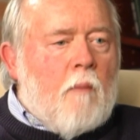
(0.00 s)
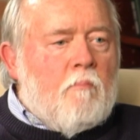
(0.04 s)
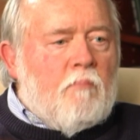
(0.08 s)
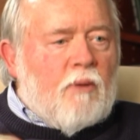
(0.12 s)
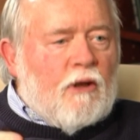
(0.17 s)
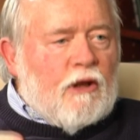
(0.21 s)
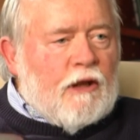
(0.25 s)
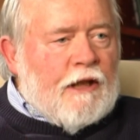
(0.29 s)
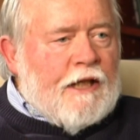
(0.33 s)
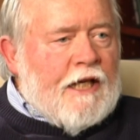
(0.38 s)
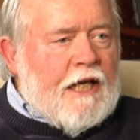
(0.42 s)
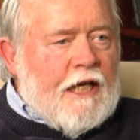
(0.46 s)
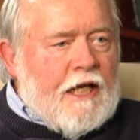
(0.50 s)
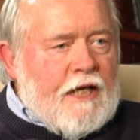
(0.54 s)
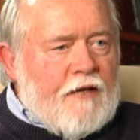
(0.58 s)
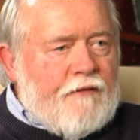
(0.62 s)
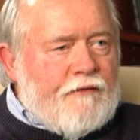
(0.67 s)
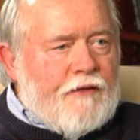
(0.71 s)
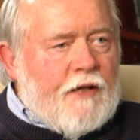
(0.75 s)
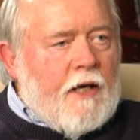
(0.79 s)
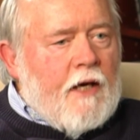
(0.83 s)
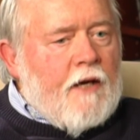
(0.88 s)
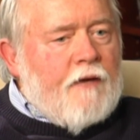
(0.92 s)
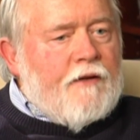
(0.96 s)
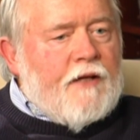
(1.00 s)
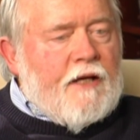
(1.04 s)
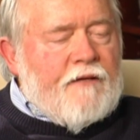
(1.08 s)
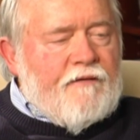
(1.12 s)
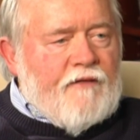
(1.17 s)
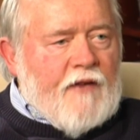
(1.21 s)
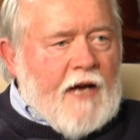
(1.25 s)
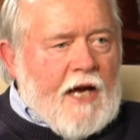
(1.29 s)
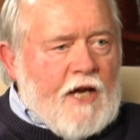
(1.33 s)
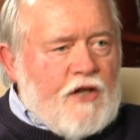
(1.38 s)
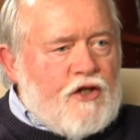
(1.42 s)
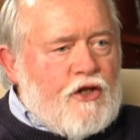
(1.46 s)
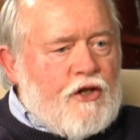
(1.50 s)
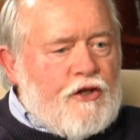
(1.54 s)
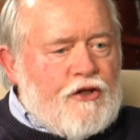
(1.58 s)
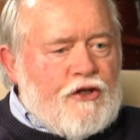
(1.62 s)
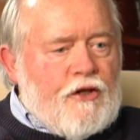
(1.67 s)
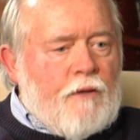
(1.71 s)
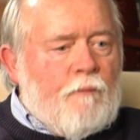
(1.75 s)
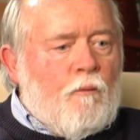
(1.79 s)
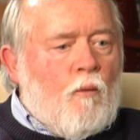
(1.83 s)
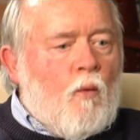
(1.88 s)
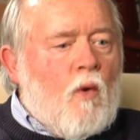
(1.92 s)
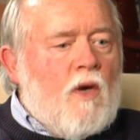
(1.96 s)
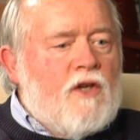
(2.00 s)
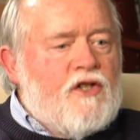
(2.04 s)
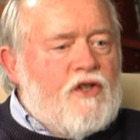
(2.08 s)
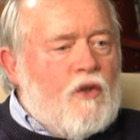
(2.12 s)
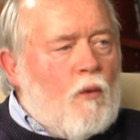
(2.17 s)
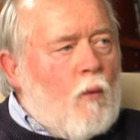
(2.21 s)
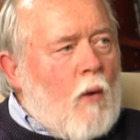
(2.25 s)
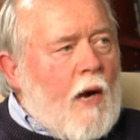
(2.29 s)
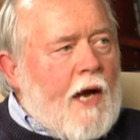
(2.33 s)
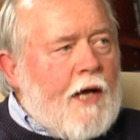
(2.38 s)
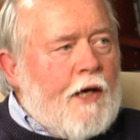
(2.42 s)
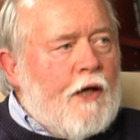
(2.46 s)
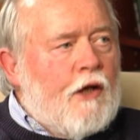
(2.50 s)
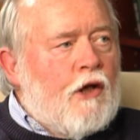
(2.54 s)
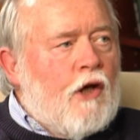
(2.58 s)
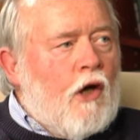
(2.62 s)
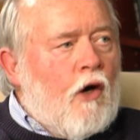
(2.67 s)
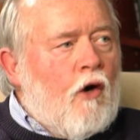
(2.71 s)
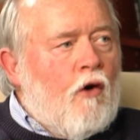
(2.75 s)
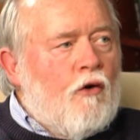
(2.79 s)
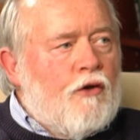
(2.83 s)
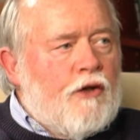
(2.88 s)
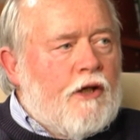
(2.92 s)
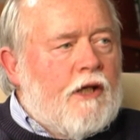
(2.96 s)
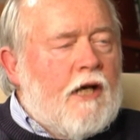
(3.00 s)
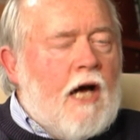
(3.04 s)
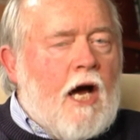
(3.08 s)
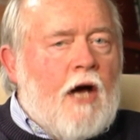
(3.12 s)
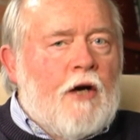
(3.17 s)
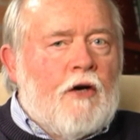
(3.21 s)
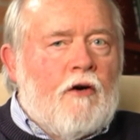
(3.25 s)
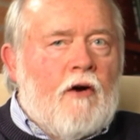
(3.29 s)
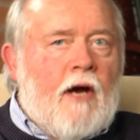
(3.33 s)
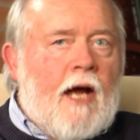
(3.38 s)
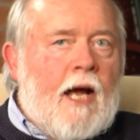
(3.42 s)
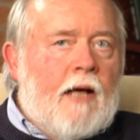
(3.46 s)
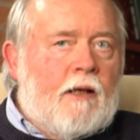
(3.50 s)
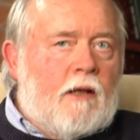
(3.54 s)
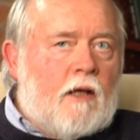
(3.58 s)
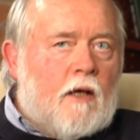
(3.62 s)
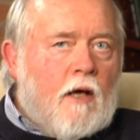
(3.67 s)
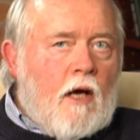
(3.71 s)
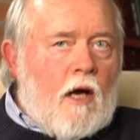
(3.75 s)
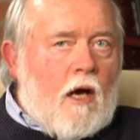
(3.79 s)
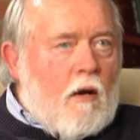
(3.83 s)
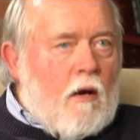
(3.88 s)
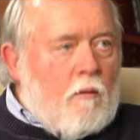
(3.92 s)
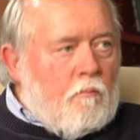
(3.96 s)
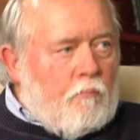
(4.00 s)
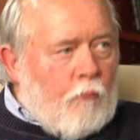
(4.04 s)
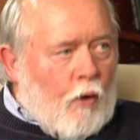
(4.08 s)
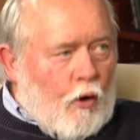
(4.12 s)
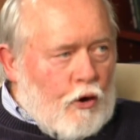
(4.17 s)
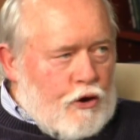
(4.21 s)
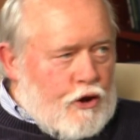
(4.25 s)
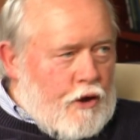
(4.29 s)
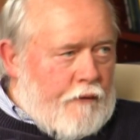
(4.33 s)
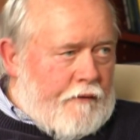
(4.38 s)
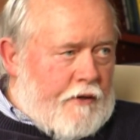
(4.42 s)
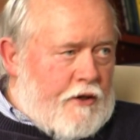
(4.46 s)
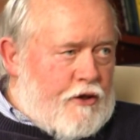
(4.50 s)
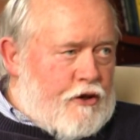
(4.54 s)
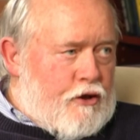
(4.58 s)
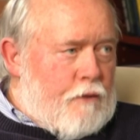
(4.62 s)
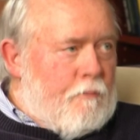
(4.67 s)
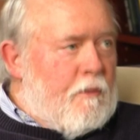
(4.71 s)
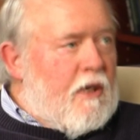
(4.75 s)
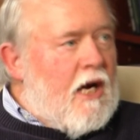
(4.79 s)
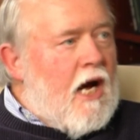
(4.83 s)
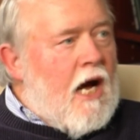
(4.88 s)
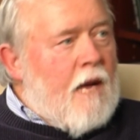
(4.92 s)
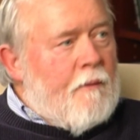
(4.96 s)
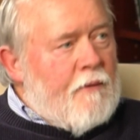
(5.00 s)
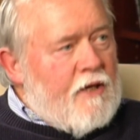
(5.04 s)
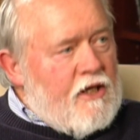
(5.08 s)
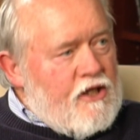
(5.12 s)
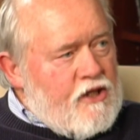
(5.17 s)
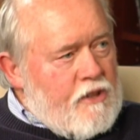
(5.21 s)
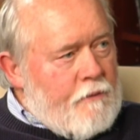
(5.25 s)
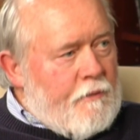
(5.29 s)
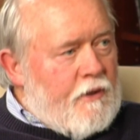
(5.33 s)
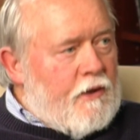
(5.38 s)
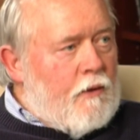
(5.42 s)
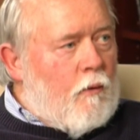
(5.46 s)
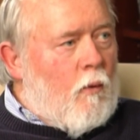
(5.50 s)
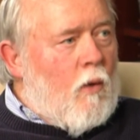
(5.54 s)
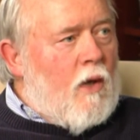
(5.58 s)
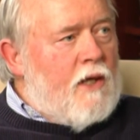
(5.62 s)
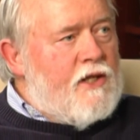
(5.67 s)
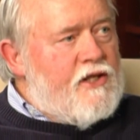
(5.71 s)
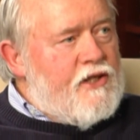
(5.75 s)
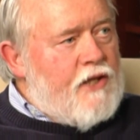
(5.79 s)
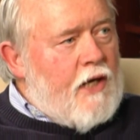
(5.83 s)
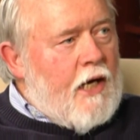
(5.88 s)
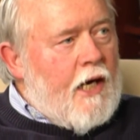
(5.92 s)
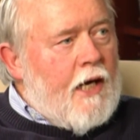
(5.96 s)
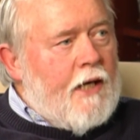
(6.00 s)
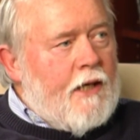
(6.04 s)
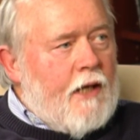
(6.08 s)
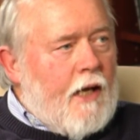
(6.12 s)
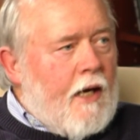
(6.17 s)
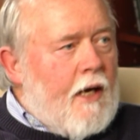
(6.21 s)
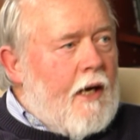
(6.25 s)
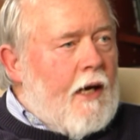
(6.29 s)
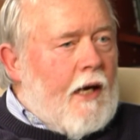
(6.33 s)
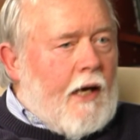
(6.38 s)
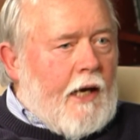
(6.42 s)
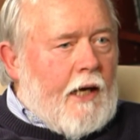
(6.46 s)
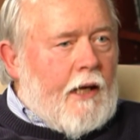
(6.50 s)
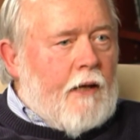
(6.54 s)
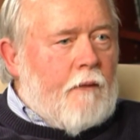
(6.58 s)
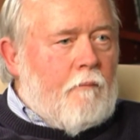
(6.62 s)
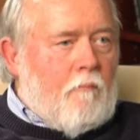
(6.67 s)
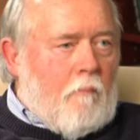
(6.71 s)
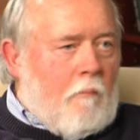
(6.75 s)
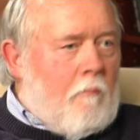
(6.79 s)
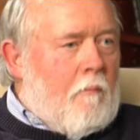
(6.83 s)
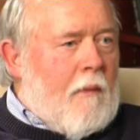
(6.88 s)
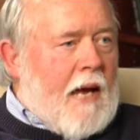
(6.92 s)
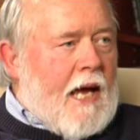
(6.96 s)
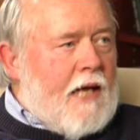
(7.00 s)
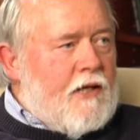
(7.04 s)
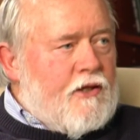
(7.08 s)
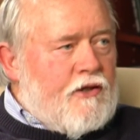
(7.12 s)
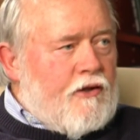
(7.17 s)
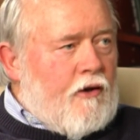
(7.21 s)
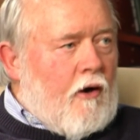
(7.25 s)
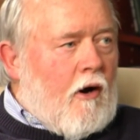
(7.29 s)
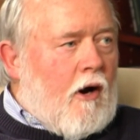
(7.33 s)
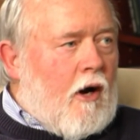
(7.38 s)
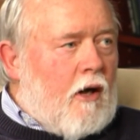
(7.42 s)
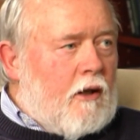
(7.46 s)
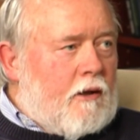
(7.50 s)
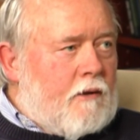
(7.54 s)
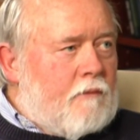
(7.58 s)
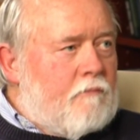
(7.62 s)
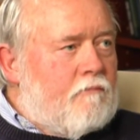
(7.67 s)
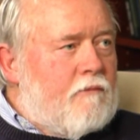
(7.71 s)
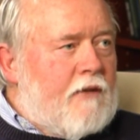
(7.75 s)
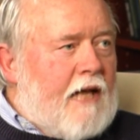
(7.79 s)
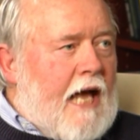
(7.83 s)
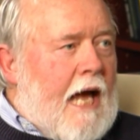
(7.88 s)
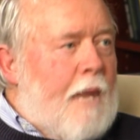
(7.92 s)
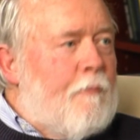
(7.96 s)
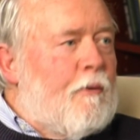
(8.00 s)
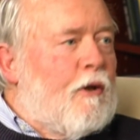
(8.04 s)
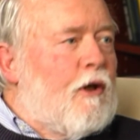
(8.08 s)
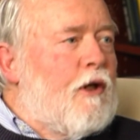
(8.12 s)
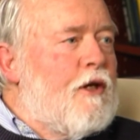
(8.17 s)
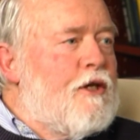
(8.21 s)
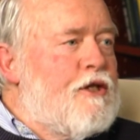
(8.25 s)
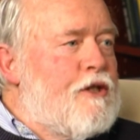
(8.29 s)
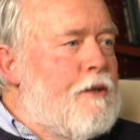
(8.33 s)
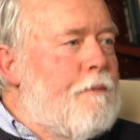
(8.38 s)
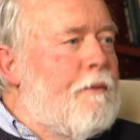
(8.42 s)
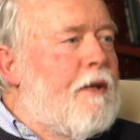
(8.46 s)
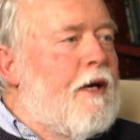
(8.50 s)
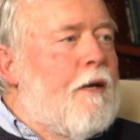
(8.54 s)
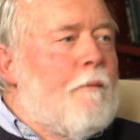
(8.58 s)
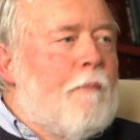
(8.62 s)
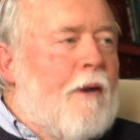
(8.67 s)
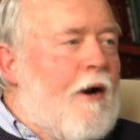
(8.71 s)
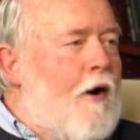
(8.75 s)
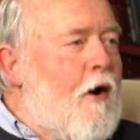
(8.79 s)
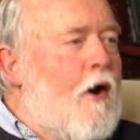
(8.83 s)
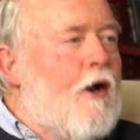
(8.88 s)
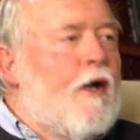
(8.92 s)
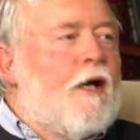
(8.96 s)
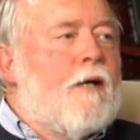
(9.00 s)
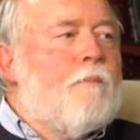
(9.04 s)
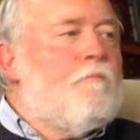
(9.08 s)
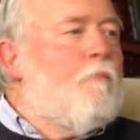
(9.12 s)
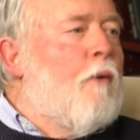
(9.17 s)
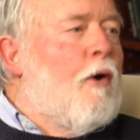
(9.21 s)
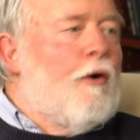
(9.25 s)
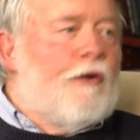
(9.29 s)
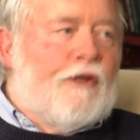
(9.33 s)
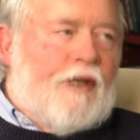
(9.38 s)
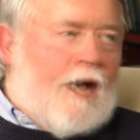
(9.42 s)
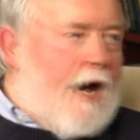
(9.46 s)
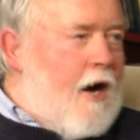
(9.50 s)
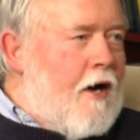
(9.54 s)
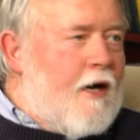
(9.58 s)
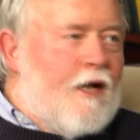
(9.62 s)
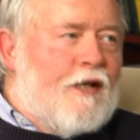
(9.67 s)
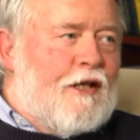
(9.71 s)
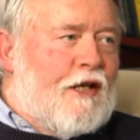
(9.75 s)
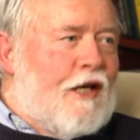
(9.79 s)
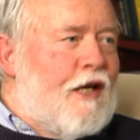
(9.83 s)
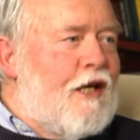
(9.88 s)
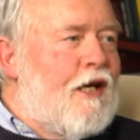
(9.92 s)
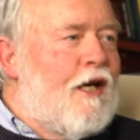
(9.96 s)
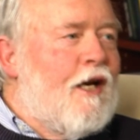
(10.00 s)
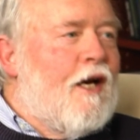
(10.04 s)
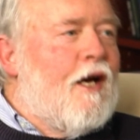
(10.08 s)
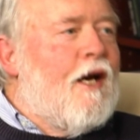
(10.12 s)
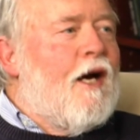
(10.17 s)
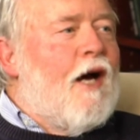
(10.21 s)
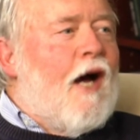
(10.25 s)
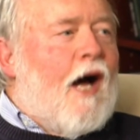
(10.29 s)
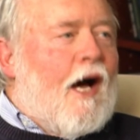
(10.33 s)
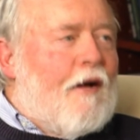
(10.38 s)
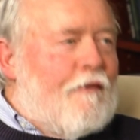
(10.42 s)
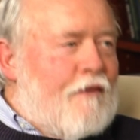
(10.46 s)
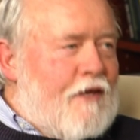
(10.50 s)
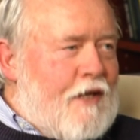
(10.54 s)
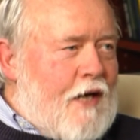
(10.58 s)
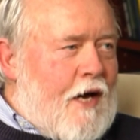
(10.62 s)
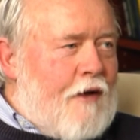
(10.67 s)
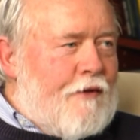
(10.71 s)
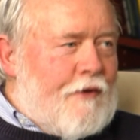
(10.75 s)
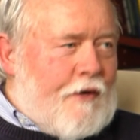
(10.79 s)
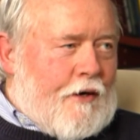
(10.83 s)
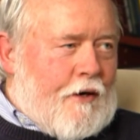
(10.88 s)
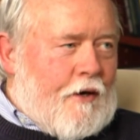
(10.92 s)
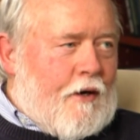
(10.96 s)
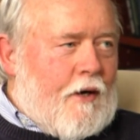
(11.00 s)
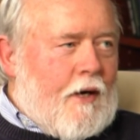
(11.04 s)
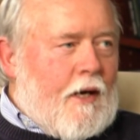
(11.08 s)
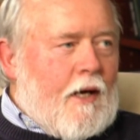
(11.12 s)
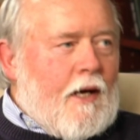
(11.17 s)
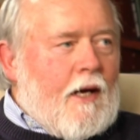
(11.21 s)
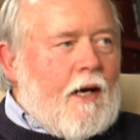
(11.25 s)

believed that fascism was the way to go to counteract Bolshevism, communism on the one side, and mad dog capitalism and American modernity on the other.